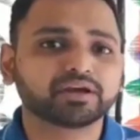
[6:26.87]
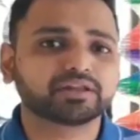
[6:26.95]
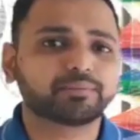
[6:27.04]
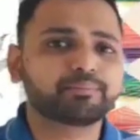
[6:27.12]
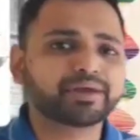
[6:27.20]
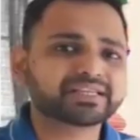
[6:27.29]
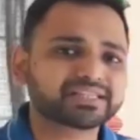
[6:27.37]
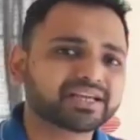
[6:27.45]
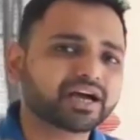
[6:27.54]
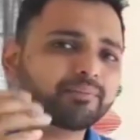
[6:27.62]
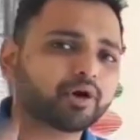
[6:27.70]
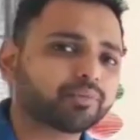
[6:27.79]
The best thing
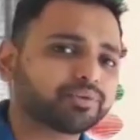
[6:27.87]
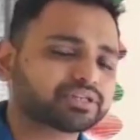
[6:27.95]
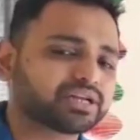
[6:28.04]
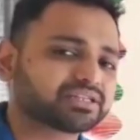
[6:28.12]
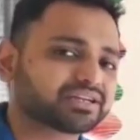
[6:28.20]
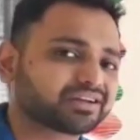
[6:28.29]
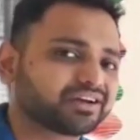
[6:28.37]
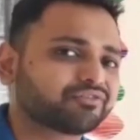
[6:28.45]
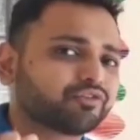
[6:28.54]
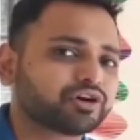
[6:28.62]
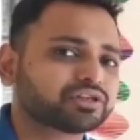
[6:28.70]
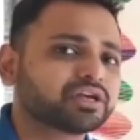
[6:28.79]
about Bishal Sarkar
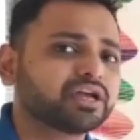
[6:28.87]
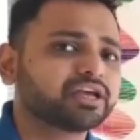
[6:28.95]
was